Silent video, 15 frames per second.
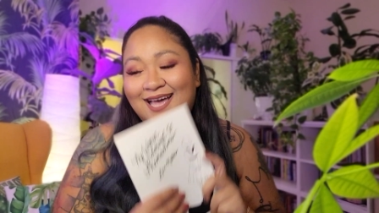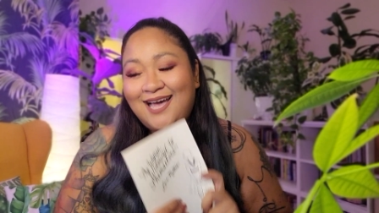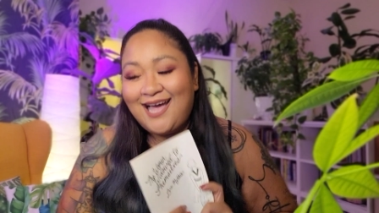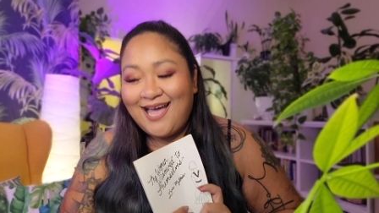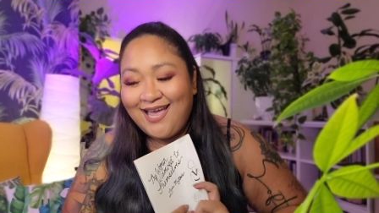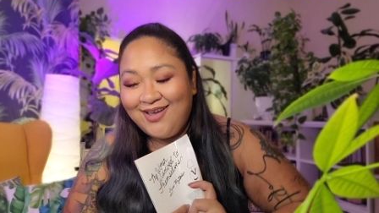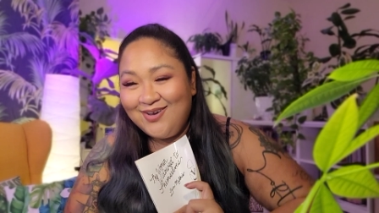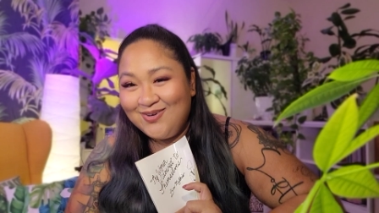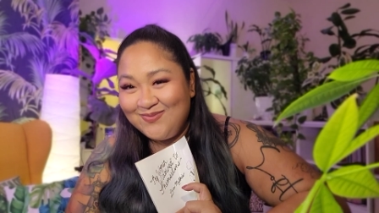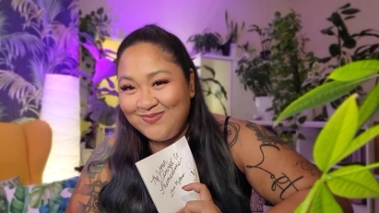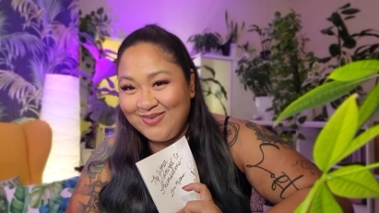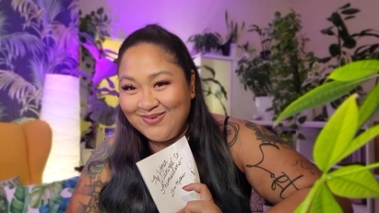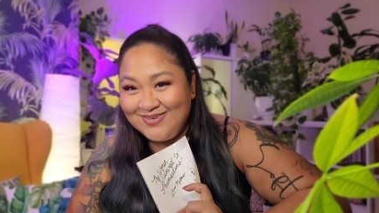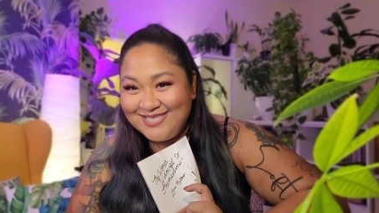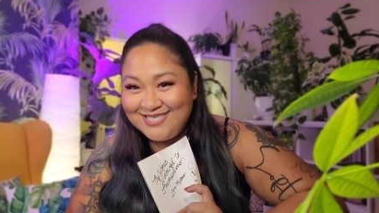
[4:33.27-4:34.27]
I
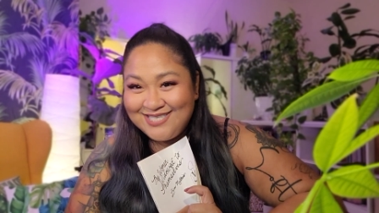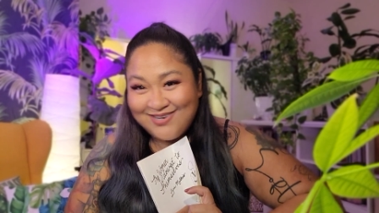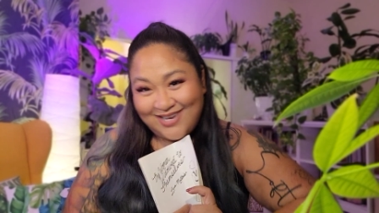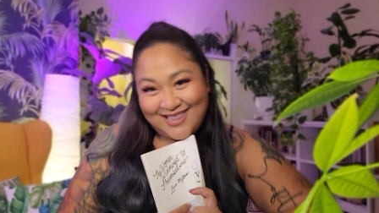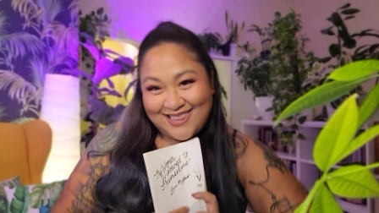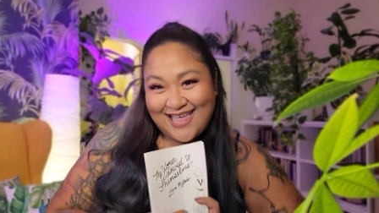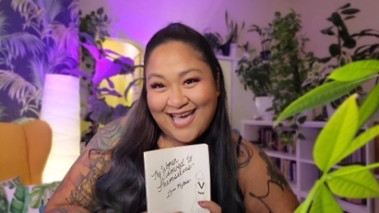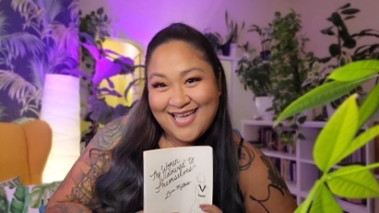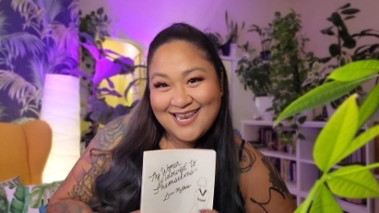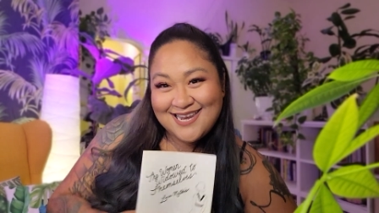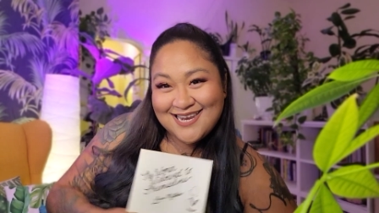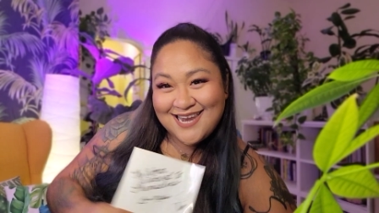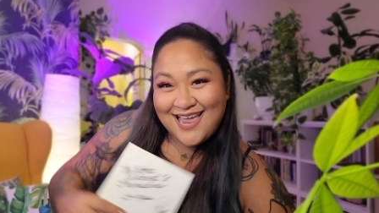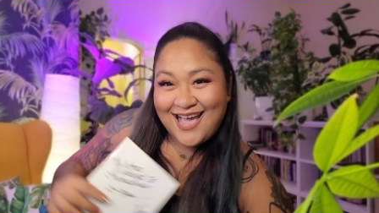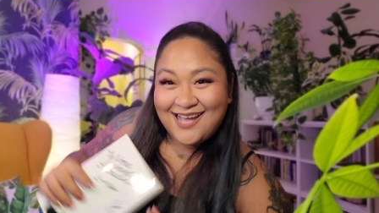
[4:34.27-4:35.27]
hope you enjoyed that.
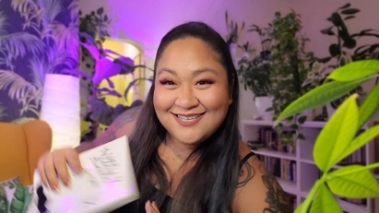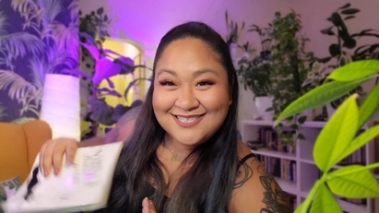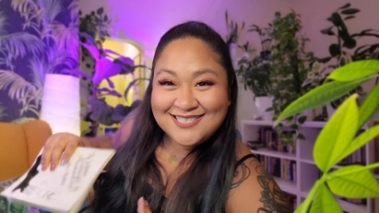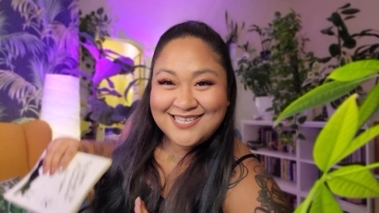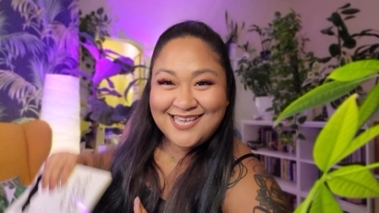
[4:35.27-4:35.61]
I'll